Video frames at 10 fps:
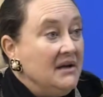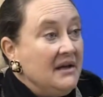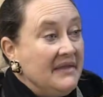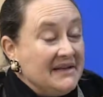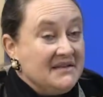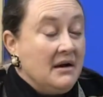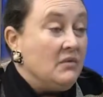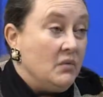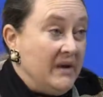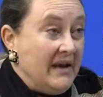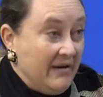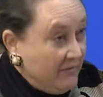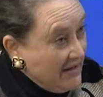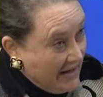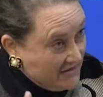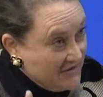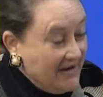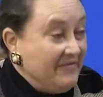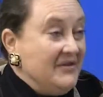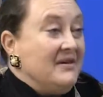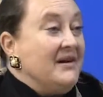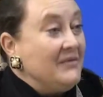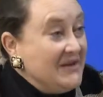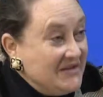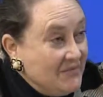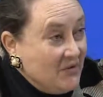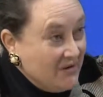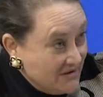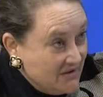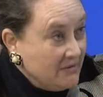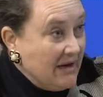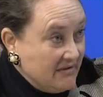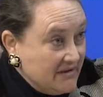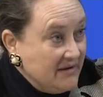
That's not what we have. We actually have United Way support to do housing,